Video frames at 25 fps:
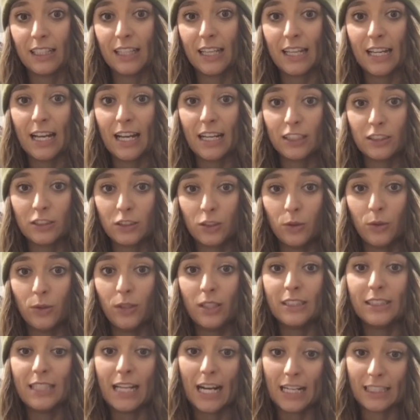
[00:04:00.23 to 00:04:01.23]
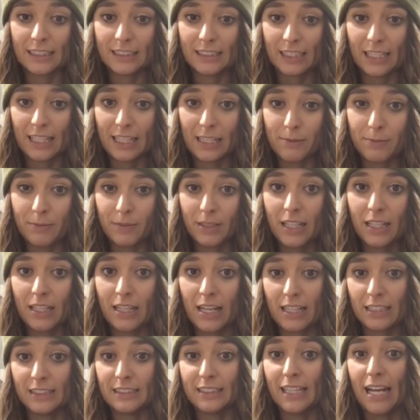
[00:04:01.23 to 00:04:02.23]
connect to the Tacticam
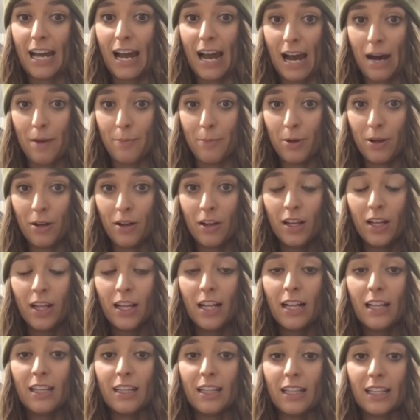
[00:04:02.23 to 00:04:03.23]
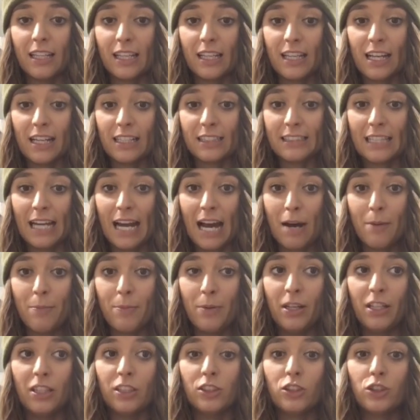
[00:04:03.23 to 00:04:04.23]
Connect app. The Connect
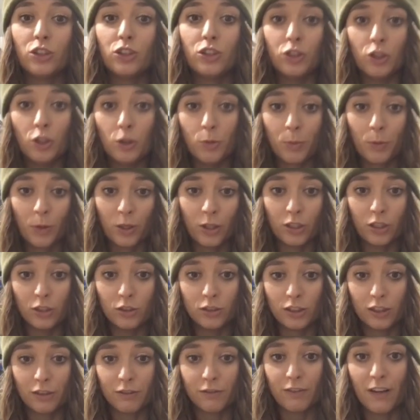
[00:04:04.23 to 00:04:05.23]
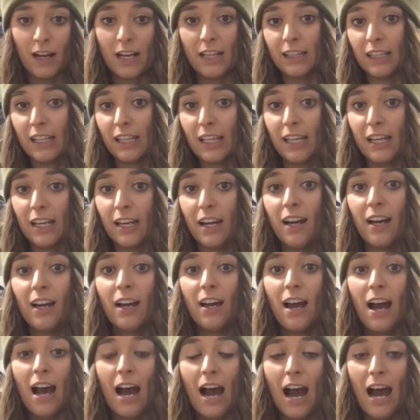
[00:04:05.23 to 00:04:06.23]
app is super user-friendly.
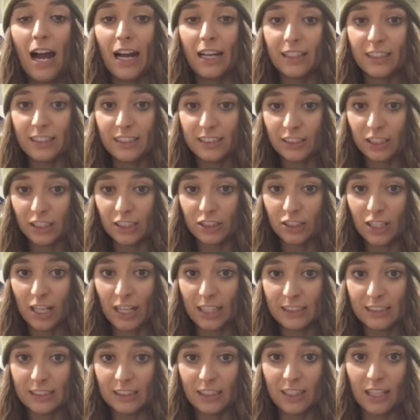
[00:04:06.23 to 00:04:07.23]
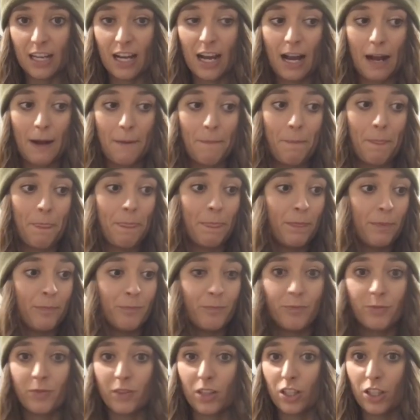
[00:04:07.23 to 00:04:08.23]
Highly suggest
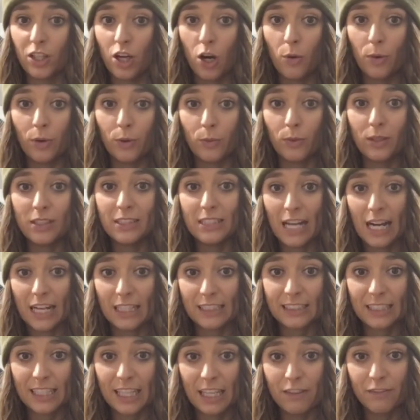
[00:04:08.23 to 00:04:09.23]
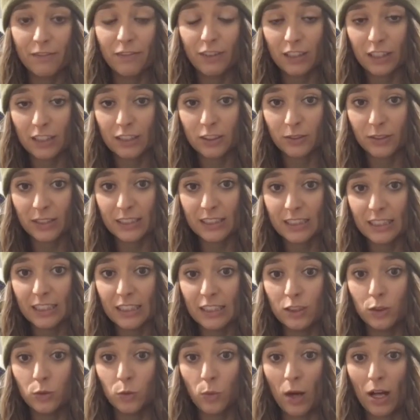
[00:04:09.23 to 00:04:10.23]
going with Tacticam for this reason
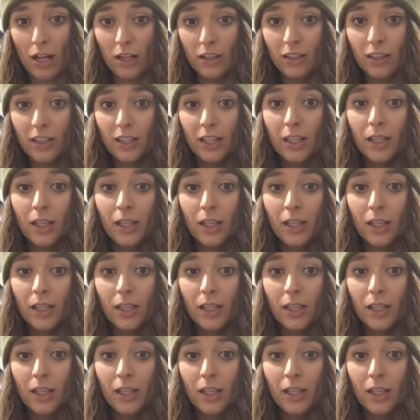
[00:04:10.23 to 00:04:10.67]
as well,